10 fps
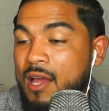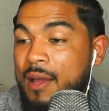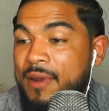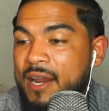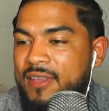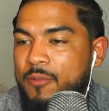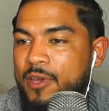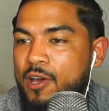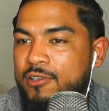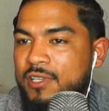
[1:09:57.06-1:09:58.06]
I mean, I think
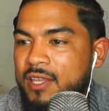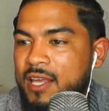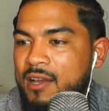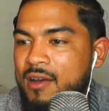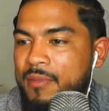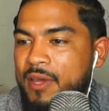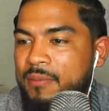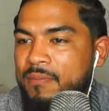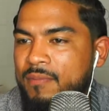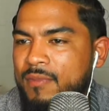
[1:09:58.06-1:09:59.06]
we all see that
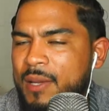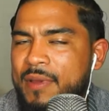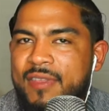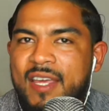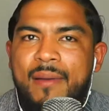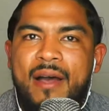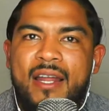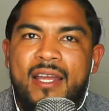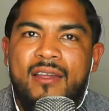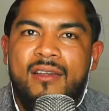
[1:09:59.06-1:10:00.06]
coming. I mean, think about
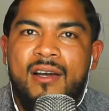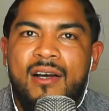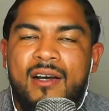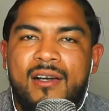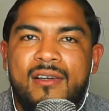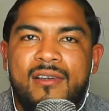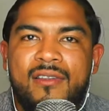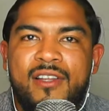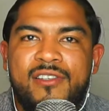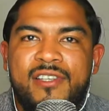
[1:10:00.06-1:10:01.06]
it.
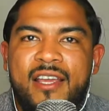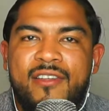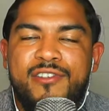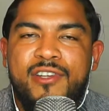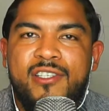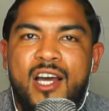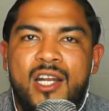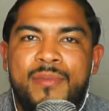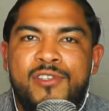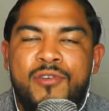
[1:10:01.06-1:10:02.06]
There's an
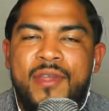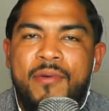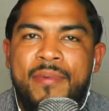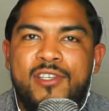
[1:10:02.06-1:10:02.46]
autonomous zone that we've been